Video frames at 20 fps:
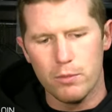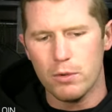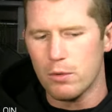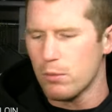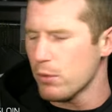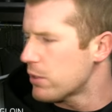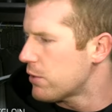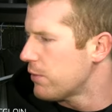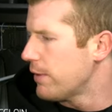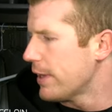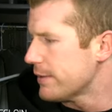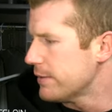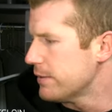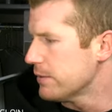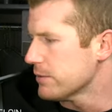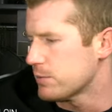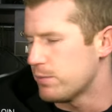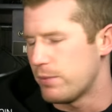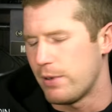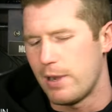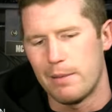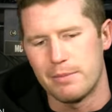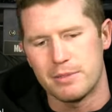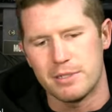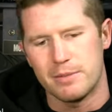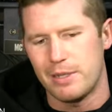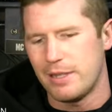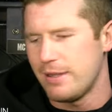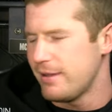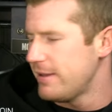We're correcting those problems.
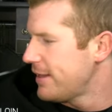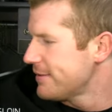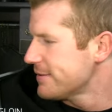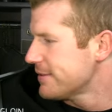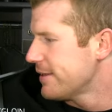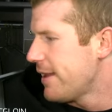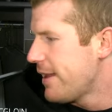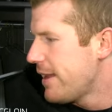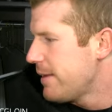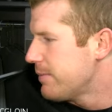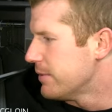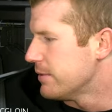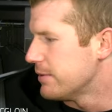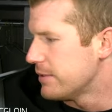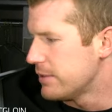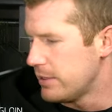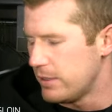Mm-hmm. I mean, and that's going to happen.